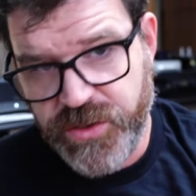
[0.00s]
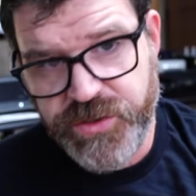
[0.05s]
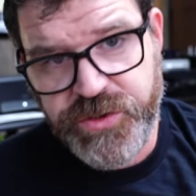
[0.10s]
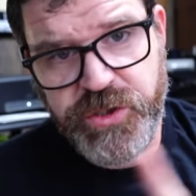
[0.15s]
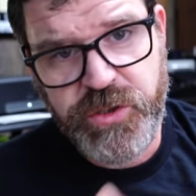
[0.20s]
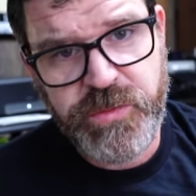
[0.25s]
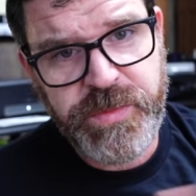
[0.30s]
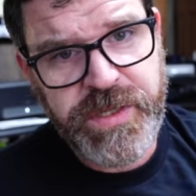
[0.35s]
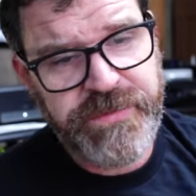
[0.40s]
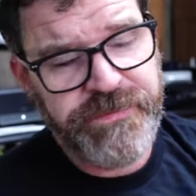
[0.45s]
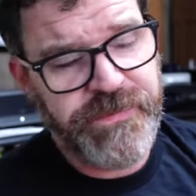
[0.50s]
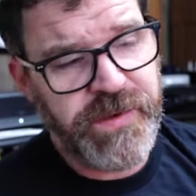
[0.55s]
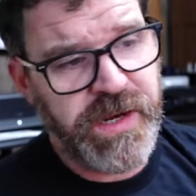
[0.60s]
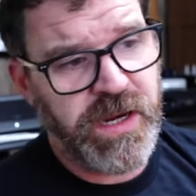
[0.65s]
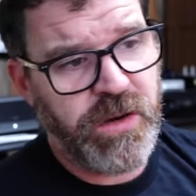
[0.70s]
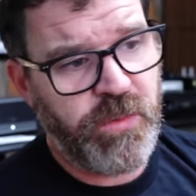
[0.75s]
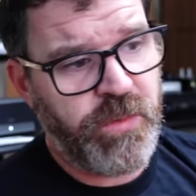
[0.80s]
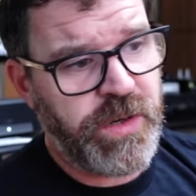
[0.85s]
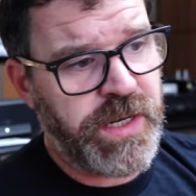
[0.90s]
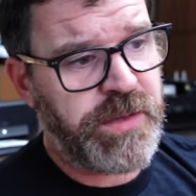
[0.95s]
To be
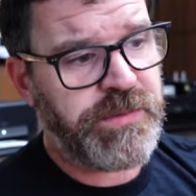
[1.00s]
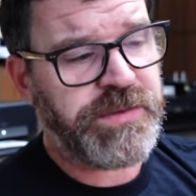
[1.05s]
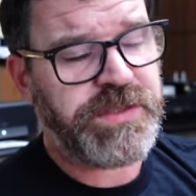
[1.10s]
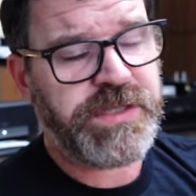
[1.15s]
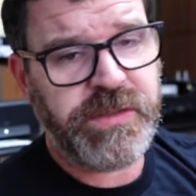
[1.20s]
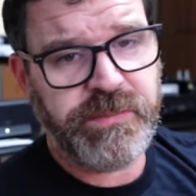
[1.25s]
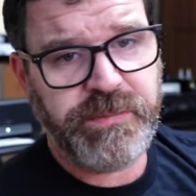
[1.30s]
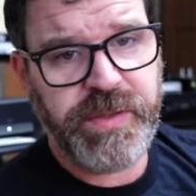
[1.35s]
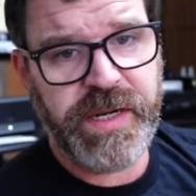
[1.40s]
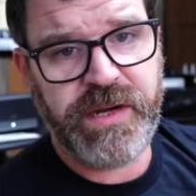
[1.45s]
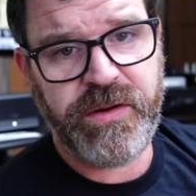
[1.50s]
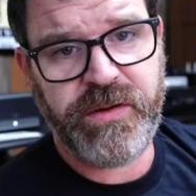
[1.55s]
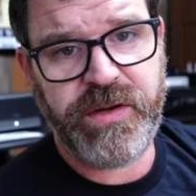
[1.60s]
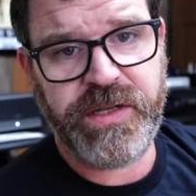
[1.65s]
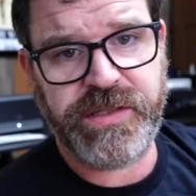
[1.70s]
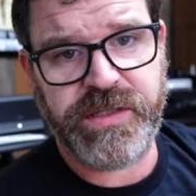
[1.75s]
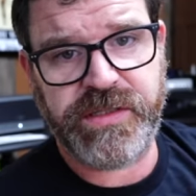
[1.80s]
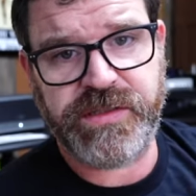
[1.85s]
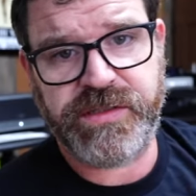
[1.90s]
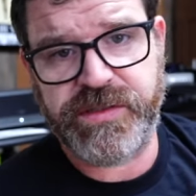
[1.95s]
fair, when I was
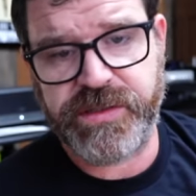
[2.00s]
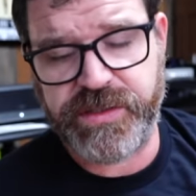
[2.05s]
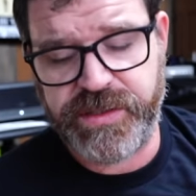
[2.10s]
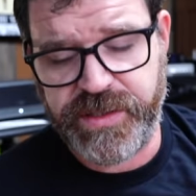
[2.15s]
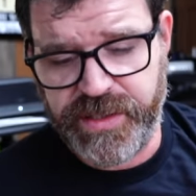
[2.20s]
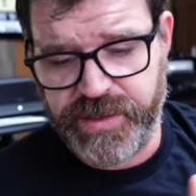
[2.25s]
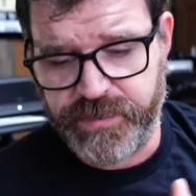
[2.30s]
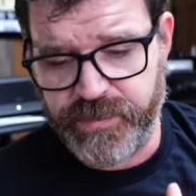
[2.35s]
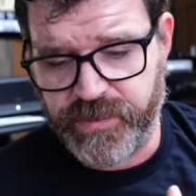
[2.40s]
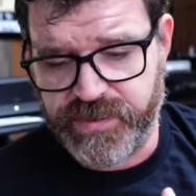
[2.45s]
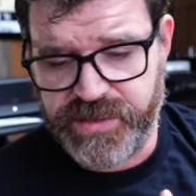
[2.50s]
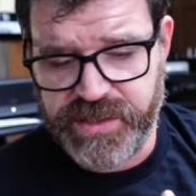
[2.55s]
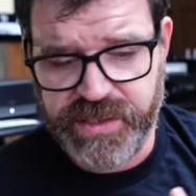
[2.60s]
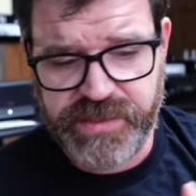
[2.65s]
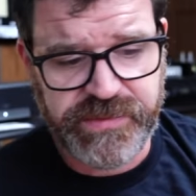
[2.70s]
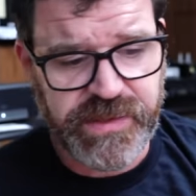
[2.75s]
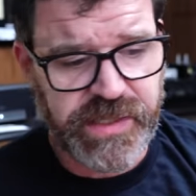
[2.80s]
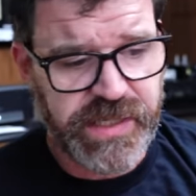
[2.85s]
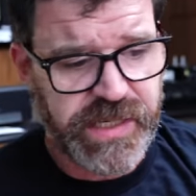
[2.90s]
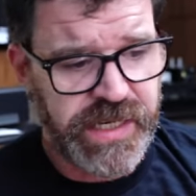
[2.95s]
comparing this to the
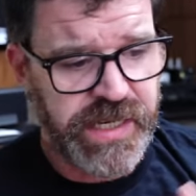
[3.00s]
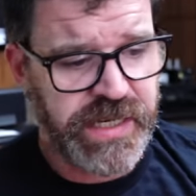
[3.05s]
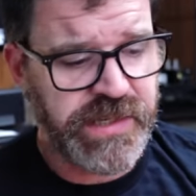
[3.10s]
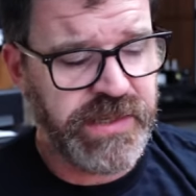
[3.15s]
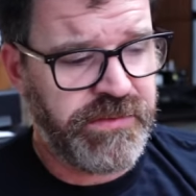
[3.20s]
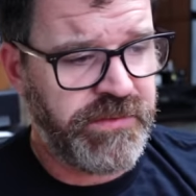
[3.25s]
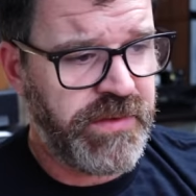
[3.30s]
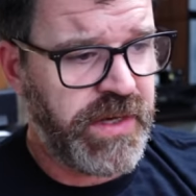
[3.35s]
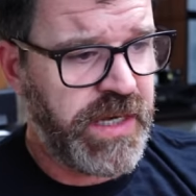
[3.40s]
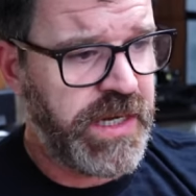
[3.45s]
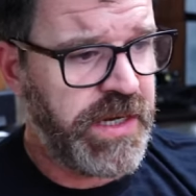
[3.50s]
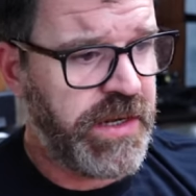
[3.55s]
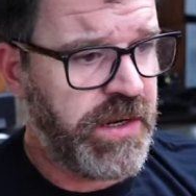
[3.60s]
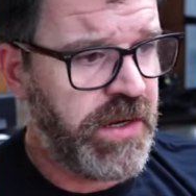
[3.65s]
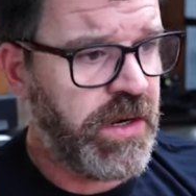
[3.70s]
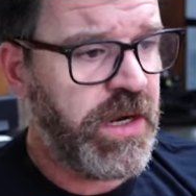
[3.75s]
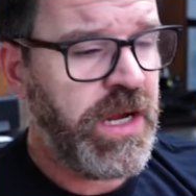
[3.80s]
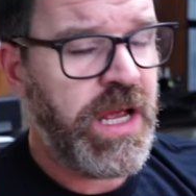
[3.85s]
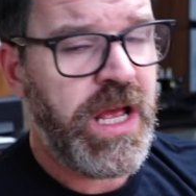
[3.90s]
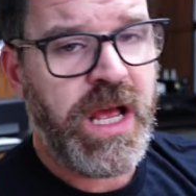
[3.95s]
Emotiva and the
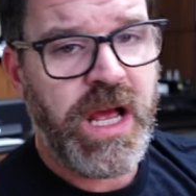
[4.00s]
Vidar,